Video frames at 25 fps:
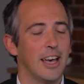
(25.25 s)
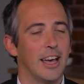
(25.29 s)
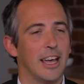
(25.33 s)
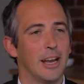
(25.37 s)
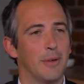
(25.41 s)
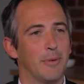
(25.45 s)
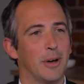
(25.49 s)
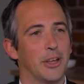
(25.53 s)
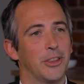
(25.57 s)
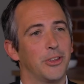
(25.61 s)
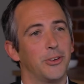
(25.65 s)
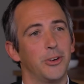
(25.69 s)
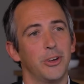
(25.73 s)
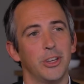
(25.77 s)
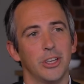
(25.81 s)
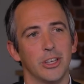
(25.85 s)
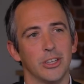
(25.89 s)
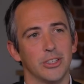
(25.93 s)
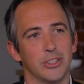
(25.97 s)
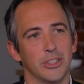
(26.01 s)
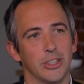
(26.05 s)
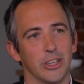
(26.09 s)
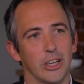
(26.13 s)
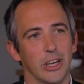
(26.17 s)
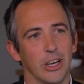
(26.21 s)
And about 3
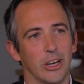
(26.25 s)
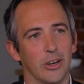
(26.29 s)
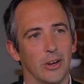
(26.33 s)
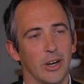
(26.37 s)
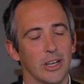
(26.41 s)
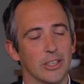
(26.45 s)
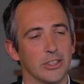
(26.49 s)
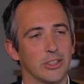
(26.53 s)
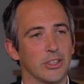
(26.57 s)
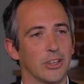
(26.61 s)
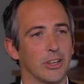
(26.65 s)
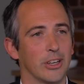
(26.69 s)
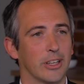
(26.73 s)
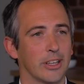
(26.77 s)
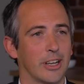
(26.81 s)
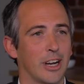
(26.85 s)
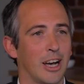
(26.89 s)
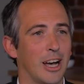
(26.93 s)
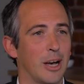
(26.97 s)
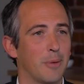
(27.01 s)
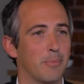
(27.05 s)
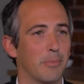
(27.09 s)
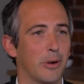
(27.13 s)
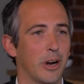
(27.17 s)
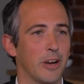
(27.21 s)
years ago, I started
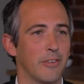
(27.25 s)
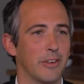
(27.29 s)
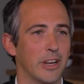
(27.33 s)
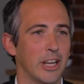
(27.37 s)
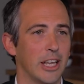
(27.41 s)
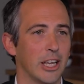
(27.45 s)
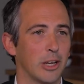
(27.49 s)
GAIA Private